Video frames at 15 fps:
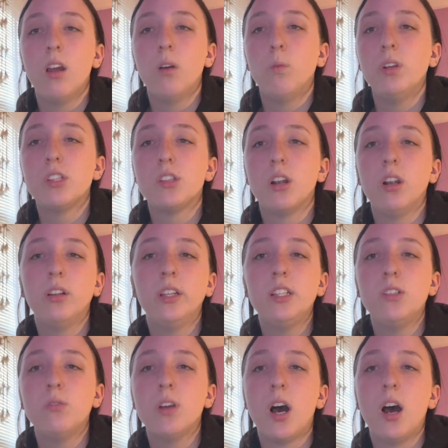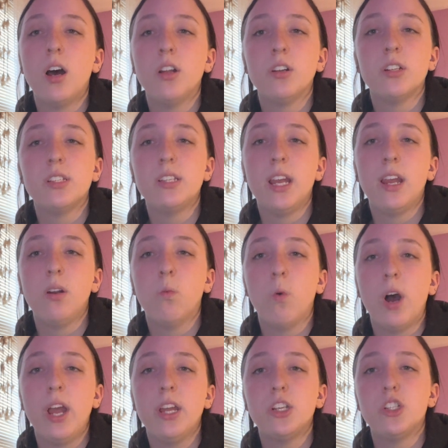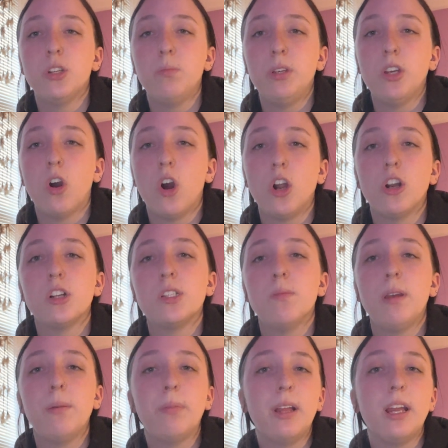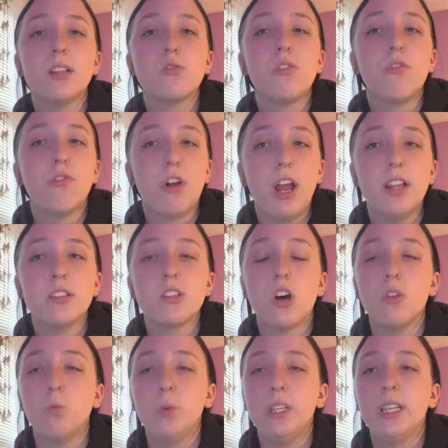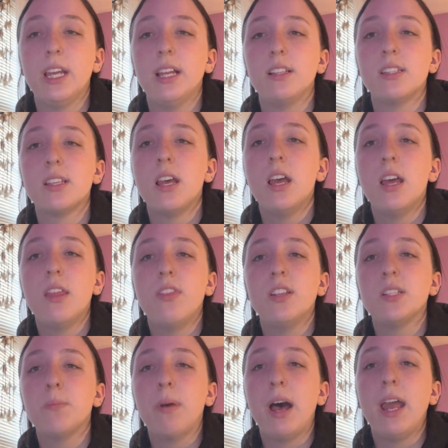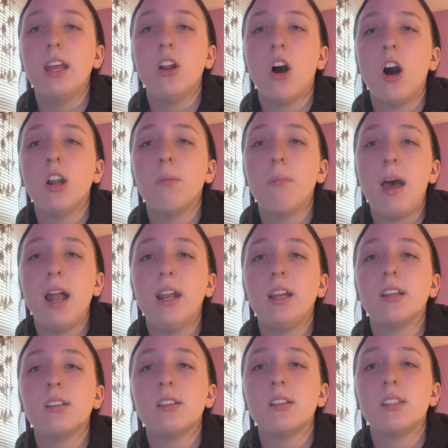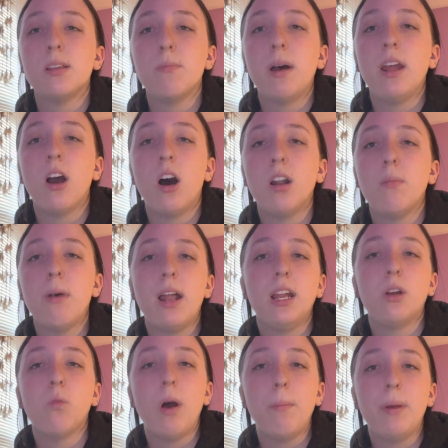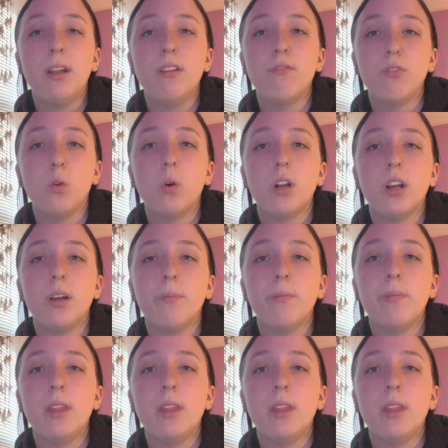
We certainly do not understand why it should be harder to make plans with friends on weekends than to buy an automatic, semi-automatic weapon in Florida.